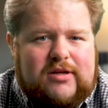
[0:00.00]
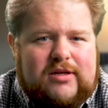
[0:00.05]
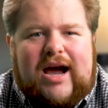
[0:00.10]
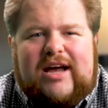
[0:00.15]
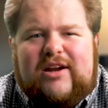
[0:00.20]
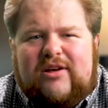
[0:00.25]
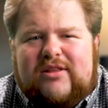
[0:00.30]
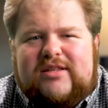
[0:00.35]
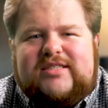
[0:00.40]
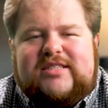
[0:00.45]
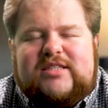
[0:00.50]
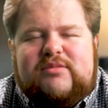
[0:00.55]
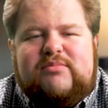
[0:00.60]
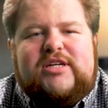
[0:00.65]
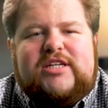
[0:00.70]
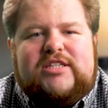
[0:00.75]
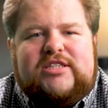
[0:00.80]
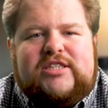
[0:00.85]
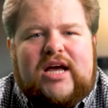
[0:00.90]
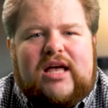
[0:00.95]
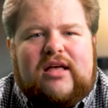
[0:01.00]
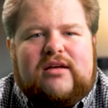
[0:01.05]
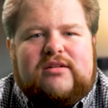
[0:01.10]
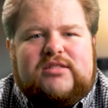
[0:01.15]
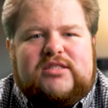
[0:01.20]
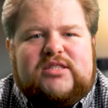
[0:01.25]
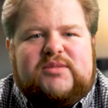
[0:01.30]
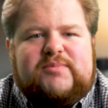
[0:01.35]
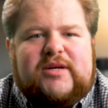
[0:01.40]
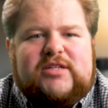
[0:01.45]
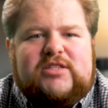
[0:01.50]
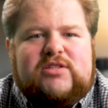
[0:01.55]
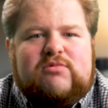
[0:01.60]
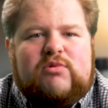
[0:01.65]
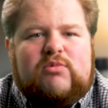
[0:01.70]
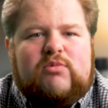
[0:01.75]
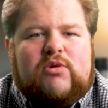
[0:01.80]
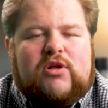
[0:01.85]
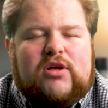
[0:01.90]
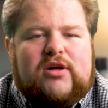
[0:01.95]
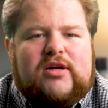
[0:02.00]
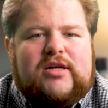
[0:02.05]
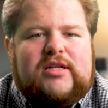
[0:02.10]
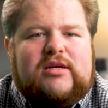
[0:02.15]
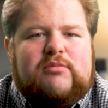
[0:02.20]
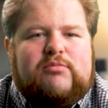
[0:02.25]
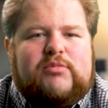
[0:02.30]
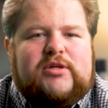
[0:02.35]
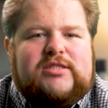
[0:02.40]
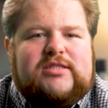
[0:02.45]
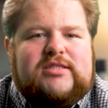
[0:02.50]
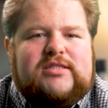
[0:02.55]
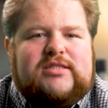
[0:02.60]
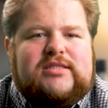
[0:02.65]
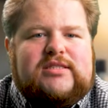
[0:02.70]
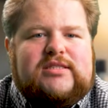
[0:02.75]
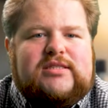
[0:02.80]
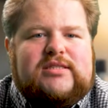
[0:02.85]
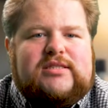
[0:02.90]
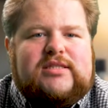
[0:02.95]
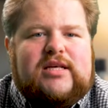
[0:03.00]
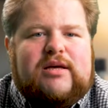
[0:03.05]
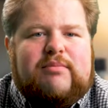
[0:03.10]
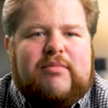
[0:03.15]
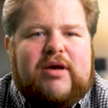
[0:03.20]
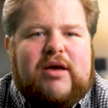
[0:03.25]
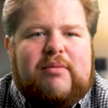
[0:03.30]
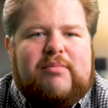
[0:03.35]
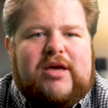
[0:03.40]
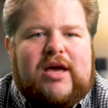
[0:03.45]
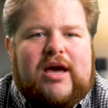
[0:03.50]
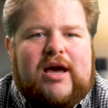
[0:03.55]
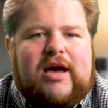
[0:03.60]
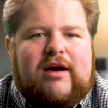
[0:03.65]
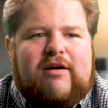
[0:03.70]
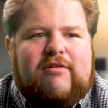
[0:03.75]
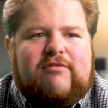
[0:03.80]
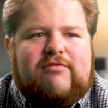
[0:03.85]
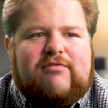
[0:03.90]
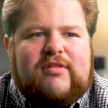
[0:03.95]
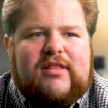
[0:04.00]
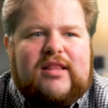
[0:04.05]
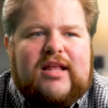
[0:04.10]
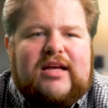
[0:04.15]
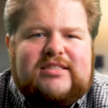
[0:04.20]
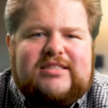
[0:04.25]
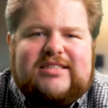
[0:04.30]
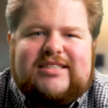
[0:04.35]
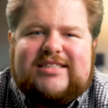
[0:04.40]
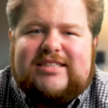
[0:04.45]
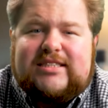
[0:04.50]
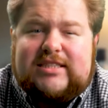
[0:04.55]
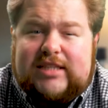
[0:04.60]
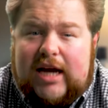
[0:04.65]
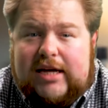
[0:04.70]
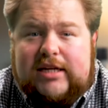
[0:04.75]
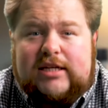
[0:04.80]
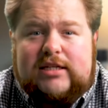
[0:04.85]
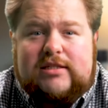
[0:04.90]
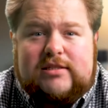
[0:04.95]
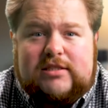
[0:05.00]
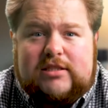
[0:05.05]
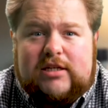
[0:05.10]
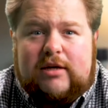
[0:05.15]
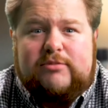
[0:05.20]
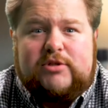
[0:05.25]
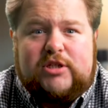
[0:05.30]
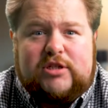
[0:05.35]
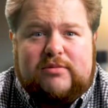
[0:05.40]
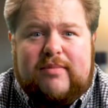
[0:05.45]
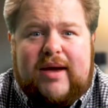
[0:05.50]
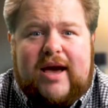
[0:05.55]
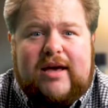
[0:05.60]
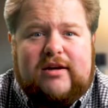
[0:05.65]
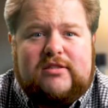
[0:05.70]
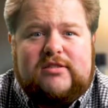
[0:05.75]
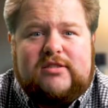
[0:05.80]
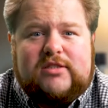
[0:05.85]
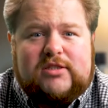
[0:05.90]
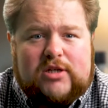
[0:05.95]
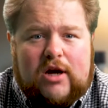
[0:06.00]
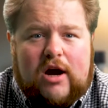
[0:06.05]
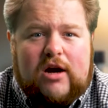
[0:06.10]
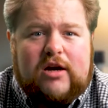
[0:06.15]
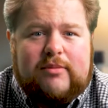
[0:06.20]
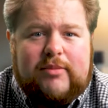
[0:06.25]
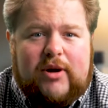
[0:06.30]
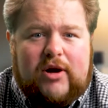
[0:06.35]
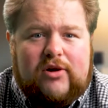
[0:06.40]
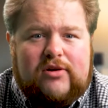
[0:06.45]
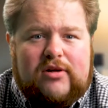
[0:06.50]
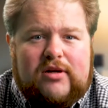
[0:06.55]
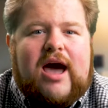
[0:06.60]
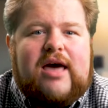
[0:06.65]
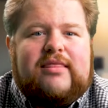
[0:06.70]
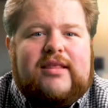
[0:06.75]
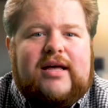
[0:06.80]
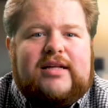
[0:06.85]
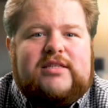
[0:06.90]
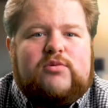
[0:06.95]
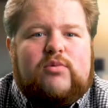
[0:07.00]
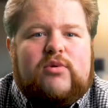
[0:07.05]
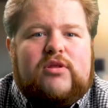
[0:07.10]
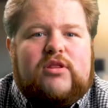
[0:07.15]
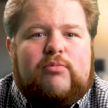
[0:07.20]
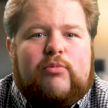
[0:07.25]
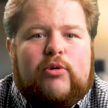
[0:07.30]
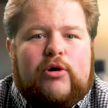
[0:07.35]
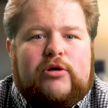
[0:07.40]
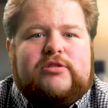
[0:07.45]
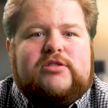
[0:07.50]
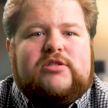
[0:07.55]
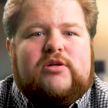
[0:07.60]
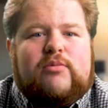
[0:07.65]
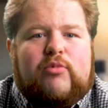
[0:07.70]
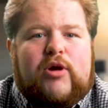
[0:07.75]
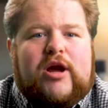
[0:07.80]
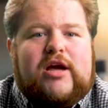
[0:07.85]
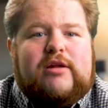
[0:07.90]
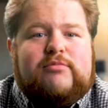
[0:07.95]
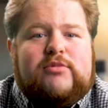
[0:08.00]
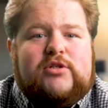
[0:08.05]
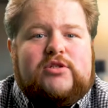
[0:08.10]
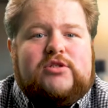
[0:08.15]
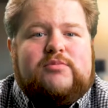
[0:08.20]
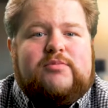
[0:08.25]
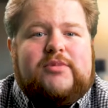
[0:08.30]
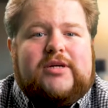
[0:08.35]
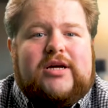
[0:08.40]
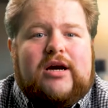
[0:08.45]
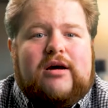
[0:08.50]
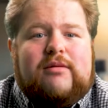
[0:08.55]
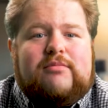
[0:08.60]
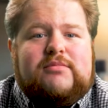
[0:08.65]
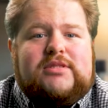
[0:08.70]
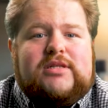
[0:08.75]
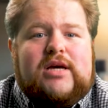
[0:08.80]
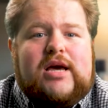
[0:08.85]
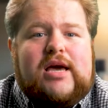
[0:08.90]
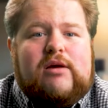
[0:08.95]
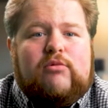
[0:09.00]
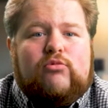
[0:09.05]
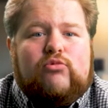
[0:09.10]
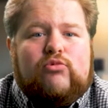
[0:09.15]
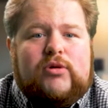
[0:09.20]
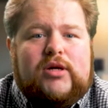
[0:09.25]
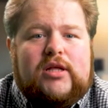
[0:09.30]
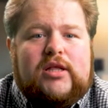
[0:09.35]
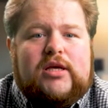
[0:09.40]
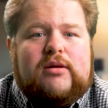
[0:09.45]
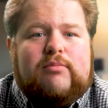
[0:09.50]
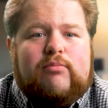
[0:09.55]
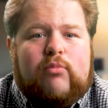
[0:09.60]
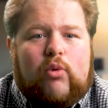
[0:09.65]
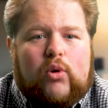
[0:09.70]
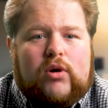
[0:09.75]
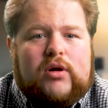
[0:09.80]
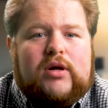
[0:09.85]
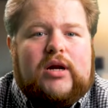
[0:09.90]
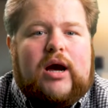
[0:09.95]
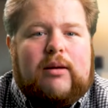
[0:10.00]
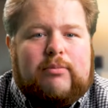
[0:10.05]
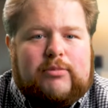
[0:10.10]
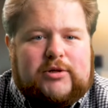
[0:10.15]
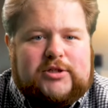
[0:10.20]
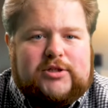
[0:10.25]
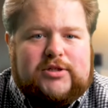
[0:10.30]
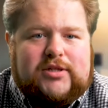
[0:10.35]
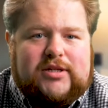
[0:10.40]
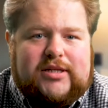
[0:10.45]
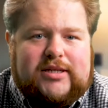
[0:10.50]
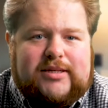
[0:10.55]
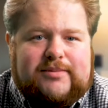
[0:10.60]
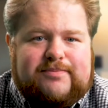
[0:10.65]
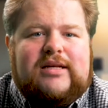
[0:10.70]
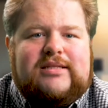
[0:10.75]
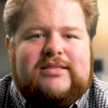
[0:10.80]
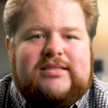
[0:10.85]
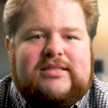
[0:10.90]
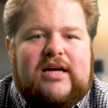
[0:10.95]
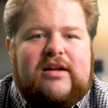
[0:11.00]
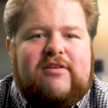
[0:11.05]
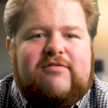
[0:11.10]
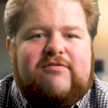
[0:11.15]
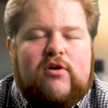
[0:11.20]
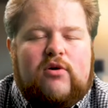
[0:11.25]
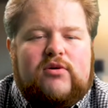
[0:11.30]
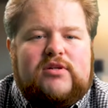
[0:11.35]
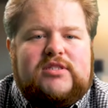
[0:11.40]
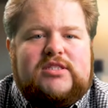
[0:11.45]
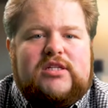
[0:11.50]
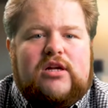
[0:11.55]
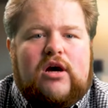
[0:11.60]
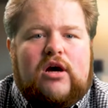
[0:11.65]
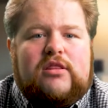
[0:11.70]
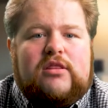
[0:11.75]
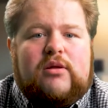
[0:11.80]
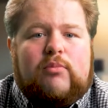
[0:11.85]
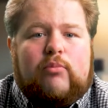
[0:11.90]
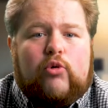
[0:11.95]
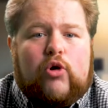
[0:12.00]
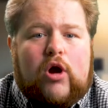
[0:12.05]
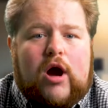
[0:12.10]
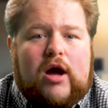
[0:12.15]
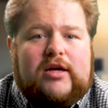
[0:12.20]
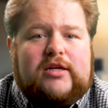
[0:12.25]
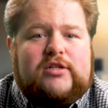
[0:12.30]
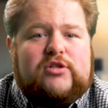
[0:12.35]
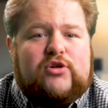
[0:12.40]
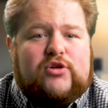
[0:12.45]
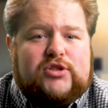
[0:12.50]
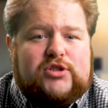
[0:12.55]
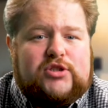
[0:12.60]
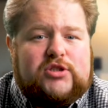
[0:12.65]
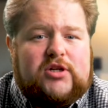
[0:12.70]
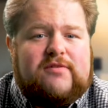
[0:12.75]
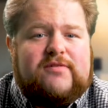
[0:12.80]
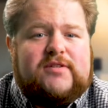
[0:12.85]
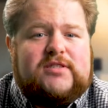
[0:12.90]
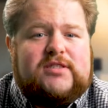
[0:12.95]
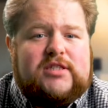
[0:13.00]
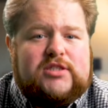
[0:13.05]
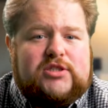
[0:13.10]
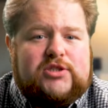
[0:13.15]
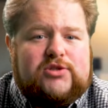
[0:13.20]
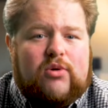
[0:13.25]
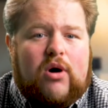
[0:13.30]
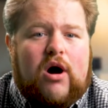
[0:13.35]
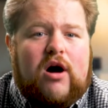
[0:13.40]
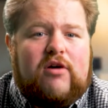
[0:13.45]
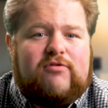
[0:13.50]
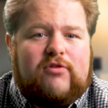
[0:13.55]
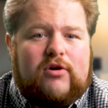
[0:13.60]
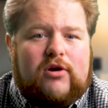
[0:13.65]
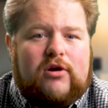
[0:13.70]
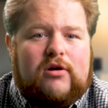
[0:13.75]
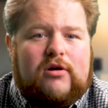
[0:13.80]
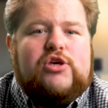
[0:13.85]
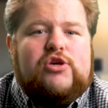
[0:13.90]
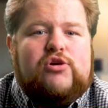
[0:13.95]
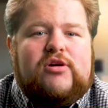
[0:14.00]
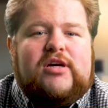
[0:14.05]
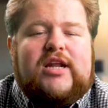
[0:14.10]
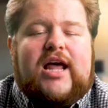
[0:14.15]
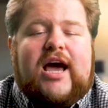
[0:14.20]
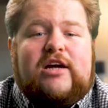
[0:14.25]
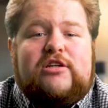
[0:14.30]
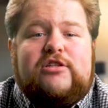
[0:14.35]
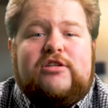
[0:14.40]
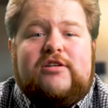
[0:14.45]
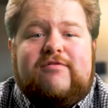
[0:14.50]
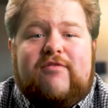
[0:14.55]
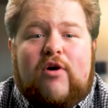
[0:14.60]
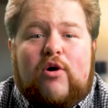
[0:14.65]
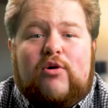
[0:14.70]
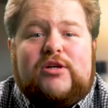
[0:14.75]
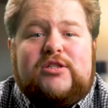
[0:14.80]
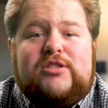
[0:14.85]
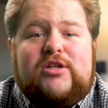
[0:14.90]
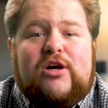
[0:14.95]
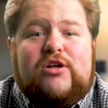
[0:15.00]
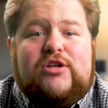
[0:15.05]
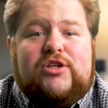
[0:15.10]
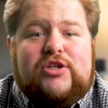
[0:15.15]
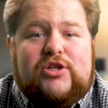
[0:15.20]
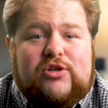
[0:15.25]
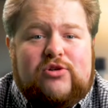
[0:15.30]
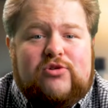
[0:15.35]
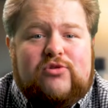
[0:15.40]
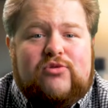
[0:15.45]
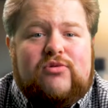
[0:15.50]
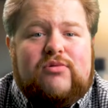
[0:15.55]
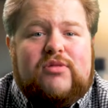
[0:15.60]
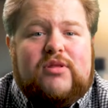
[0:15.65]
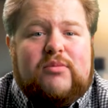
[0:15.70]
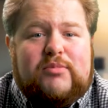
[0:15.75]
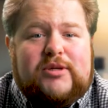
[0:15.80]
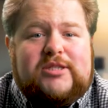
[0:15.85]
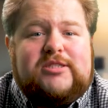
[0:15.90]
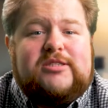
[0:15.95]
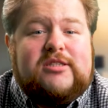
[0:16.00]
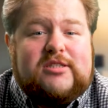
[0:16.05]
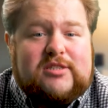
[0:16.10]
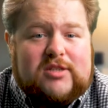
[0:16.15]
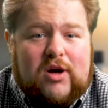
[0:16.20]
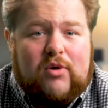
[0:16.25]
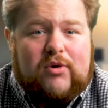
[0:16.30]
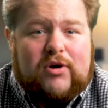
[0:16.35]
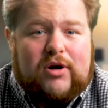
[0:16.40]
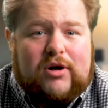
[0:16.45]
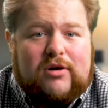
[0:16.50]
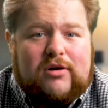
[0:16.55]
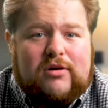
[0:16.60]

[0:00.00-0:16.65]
I know this can be a challenge, especially when we're looking at businesses that maybe have less exciting subject matters to talk about, and that's where the personal brand boost becomes a really important opportunity. Instead of focusing on the product or service that you offer, you can actually focus on you, the business owner.